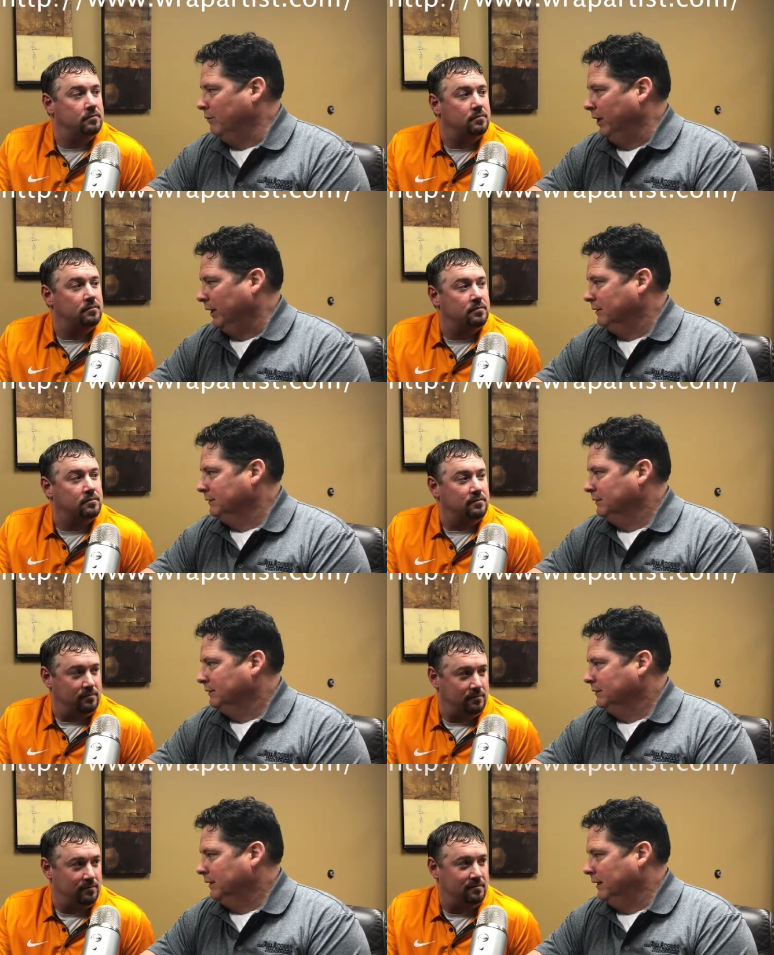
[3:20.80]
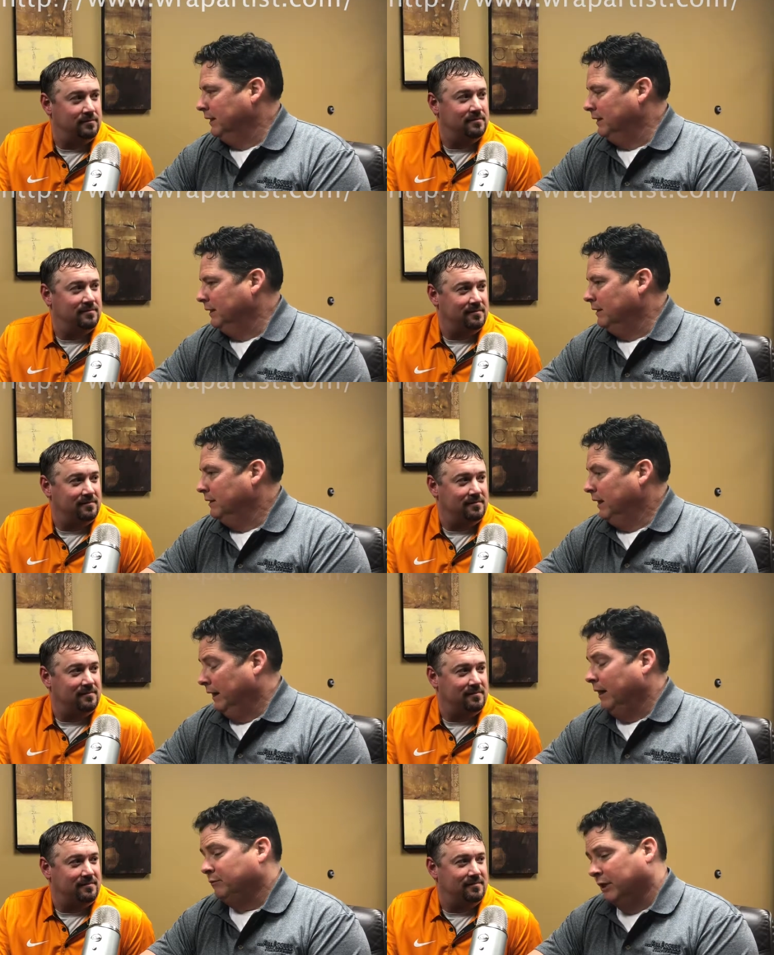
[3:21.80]
Speaker 1: quick. Mm-hmm. And uh,
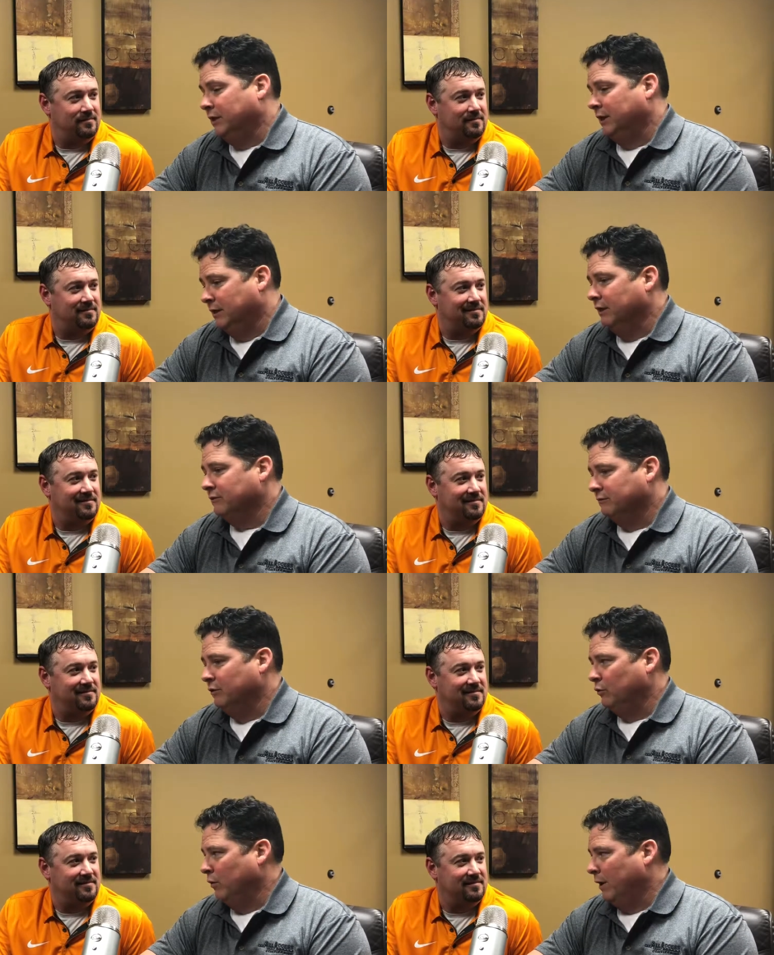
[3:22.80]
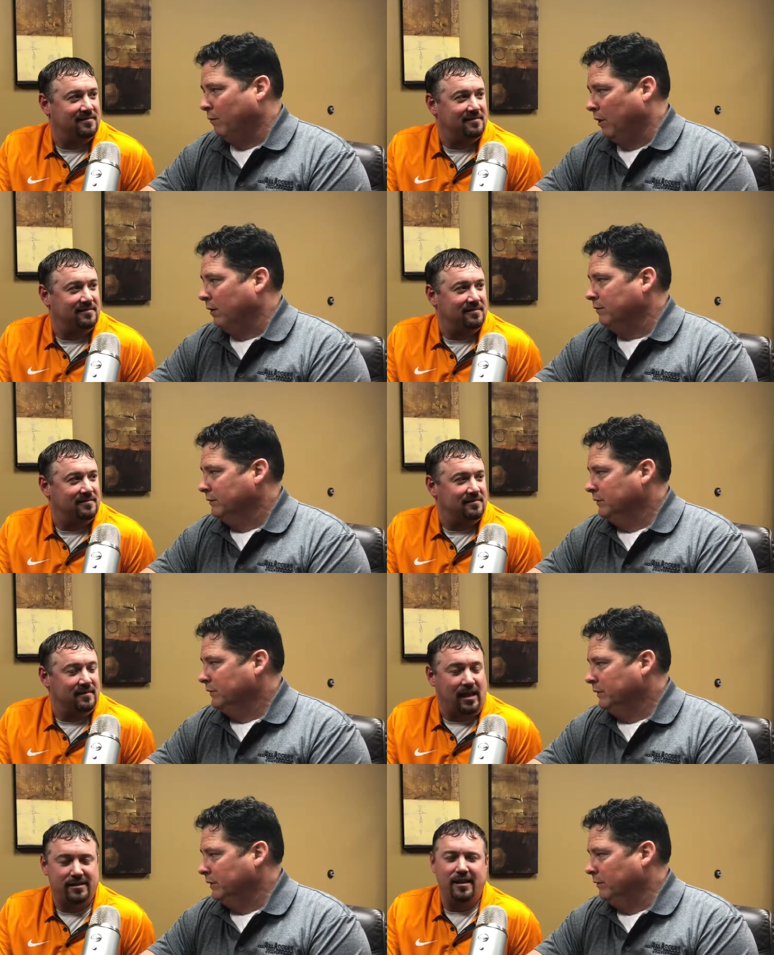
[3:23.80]
and I'm telling you, he does do great work.
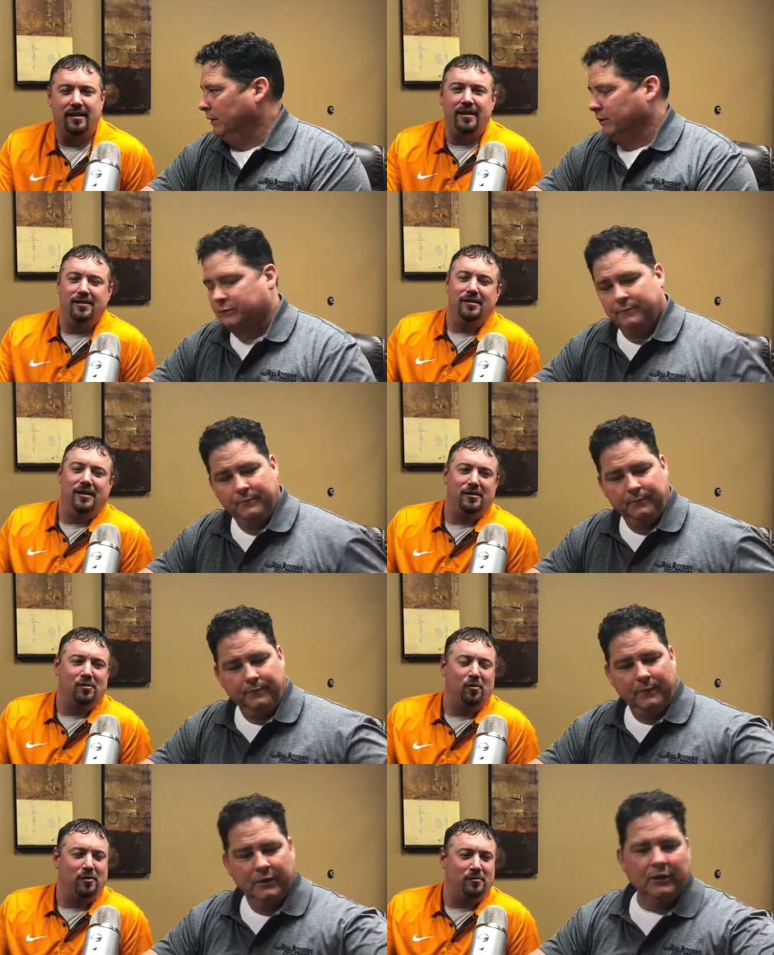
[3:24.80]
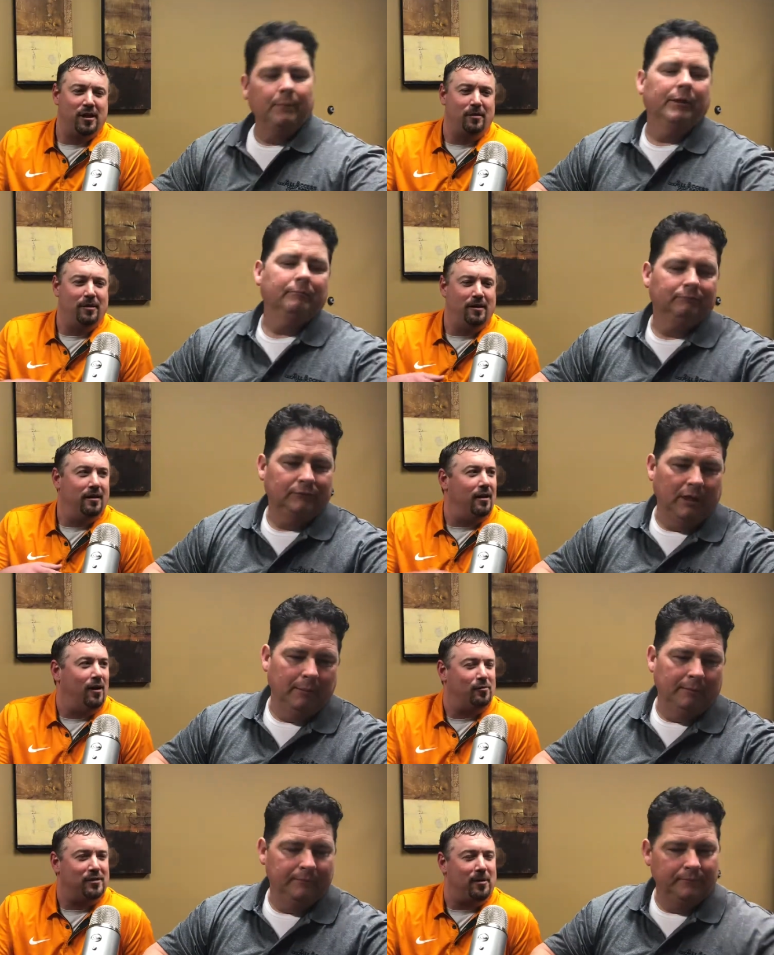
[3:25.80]
I tell you, a neat, neat story on tell Jamie. me, tell
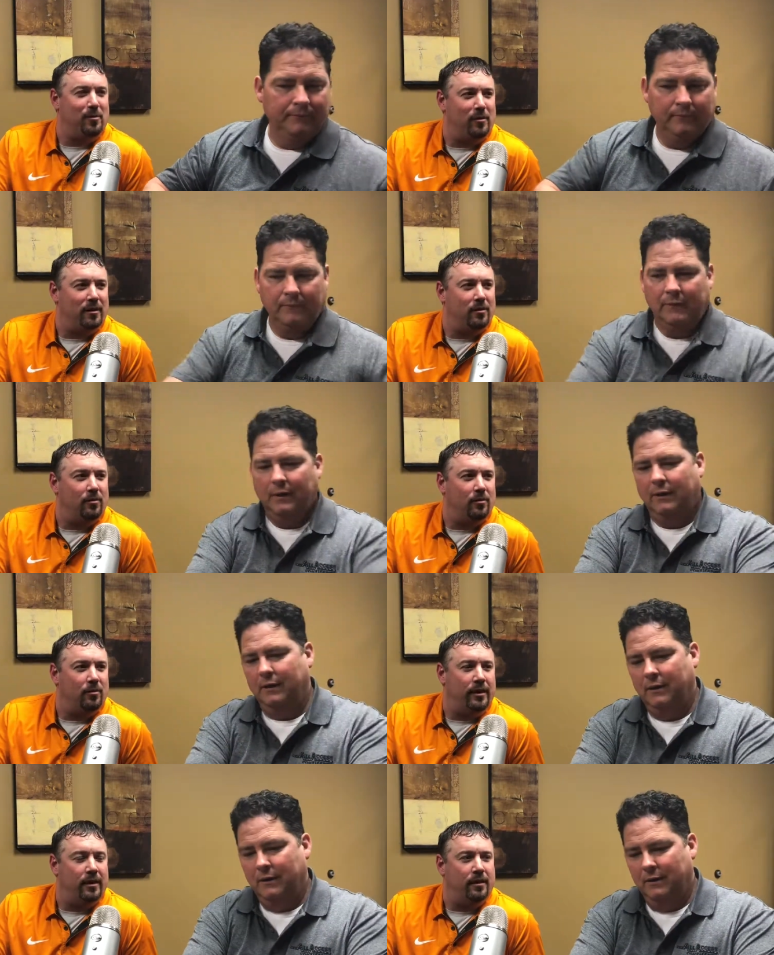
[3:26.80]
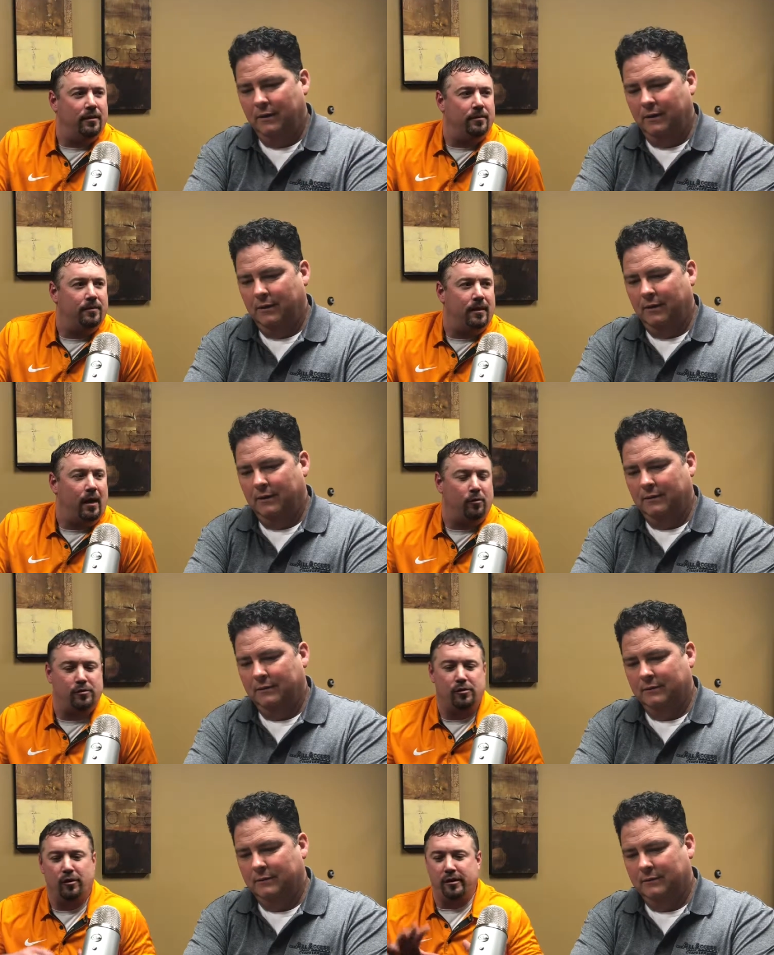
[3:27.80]
me on
Speaker 2: Jamie when when um, I
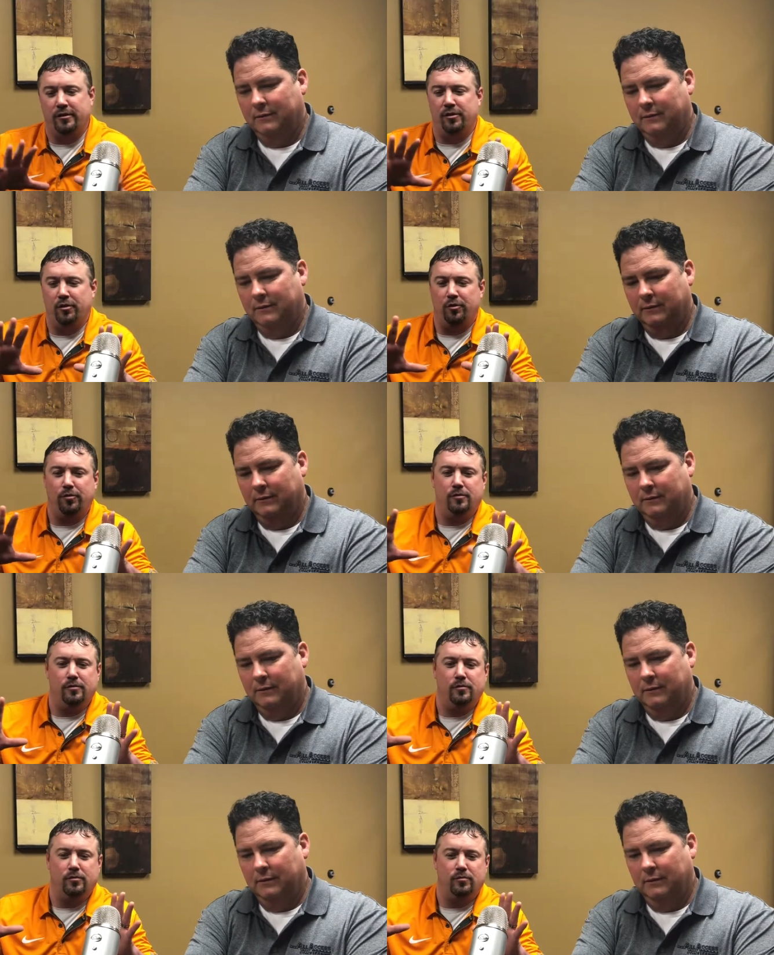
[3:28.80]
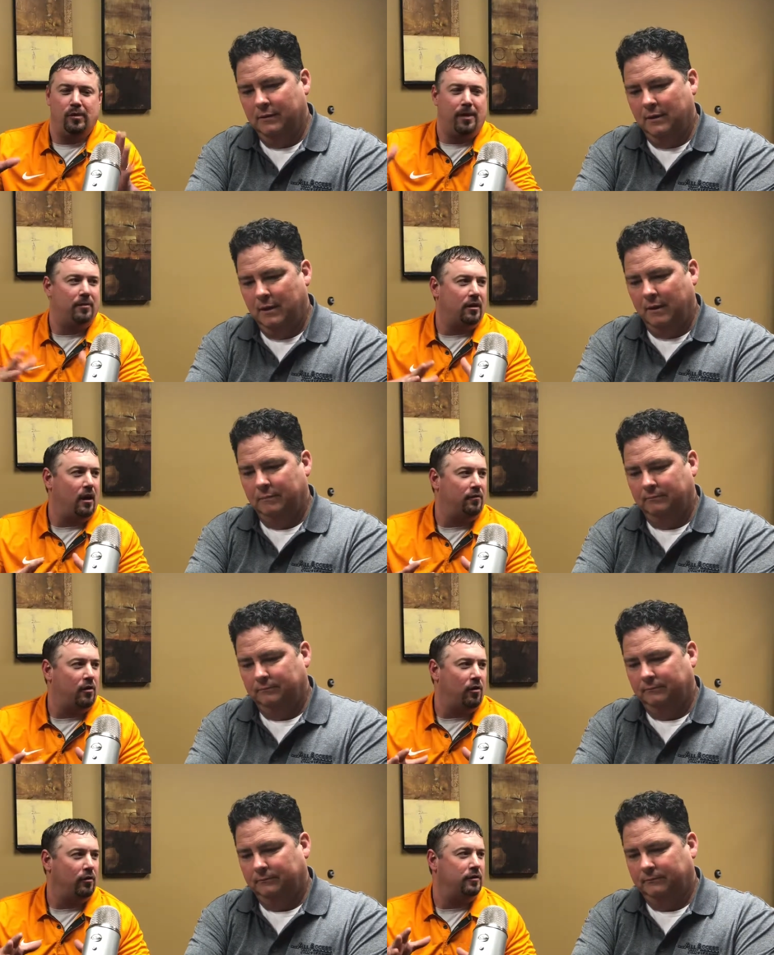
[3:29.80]
was looking to wrap the golf
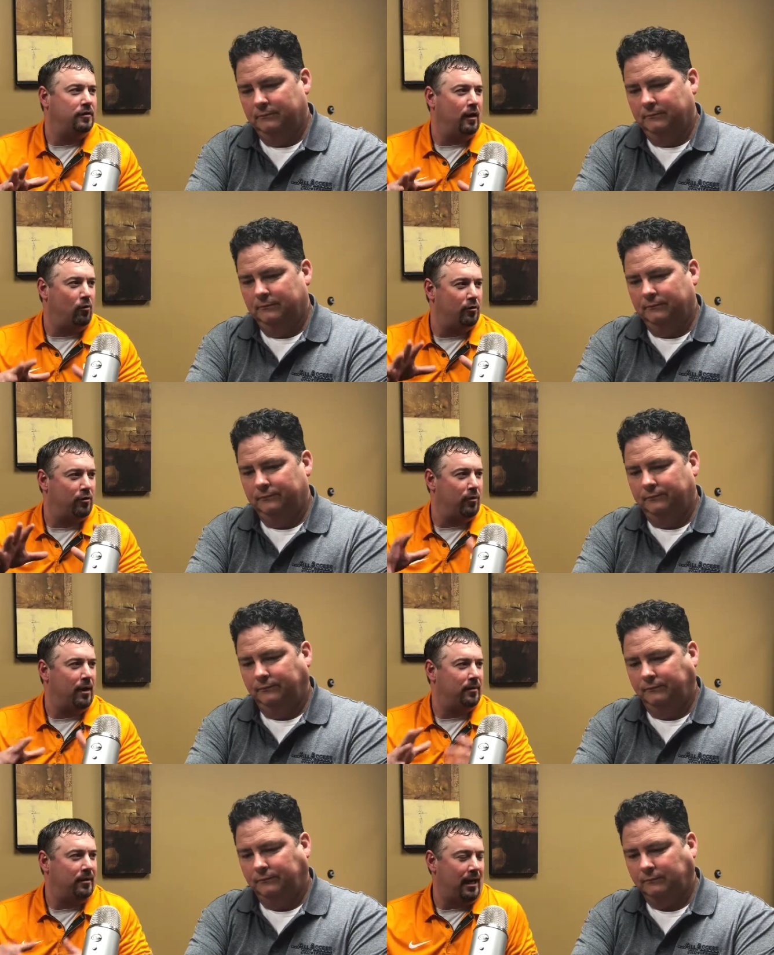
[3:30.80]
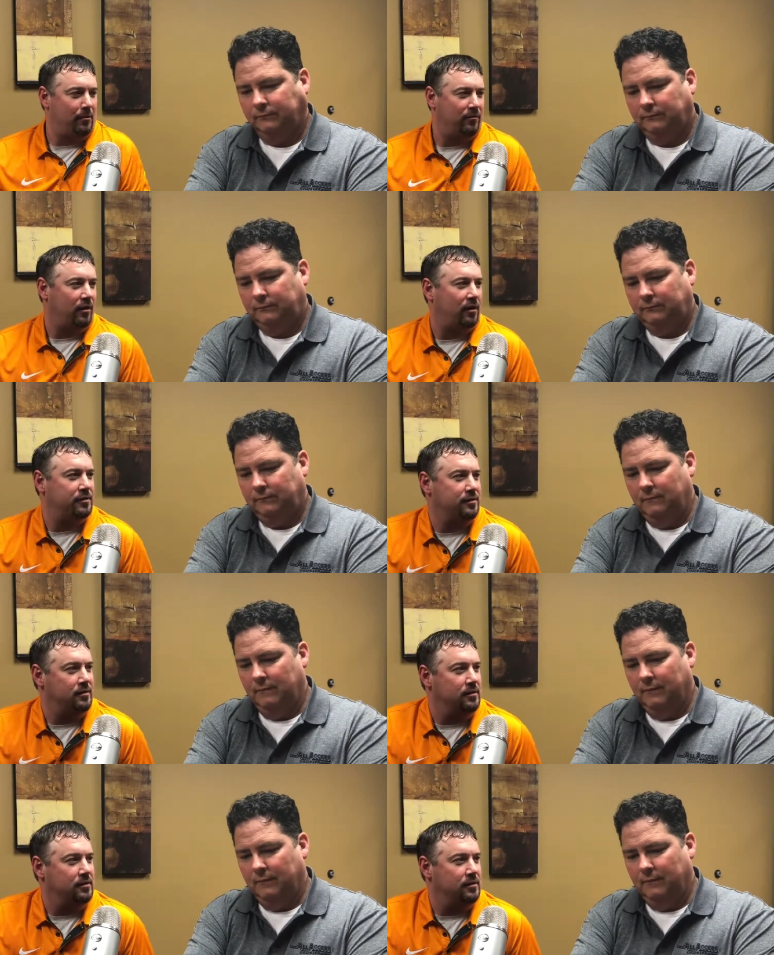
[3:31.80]
cart, I wanted to wrap it in camouflage.